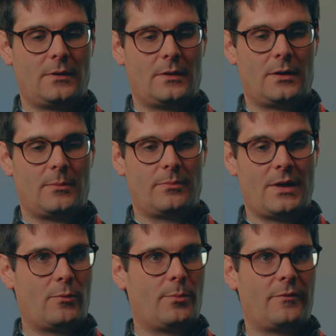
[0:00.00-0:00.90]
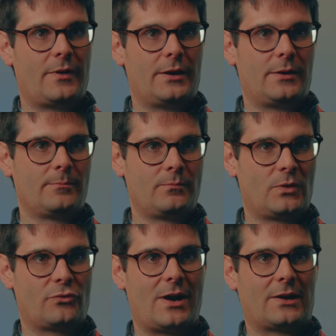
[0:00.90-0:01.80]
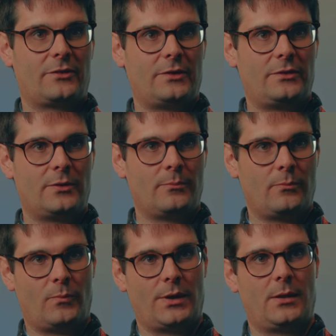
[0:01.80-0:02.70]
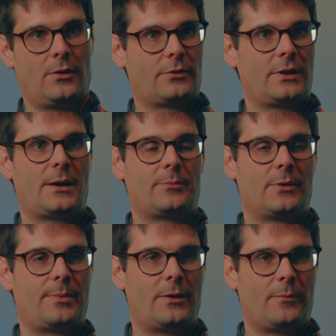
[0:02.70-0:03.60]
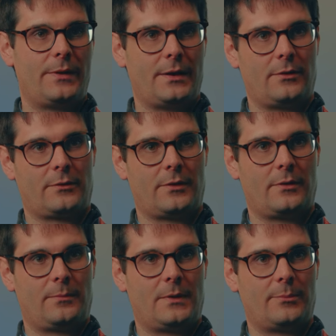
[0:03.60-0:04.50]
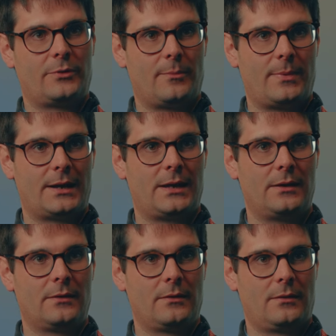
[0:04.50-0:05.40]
That will provide a tracked system when they log the laptop out, when they log the laptop back in,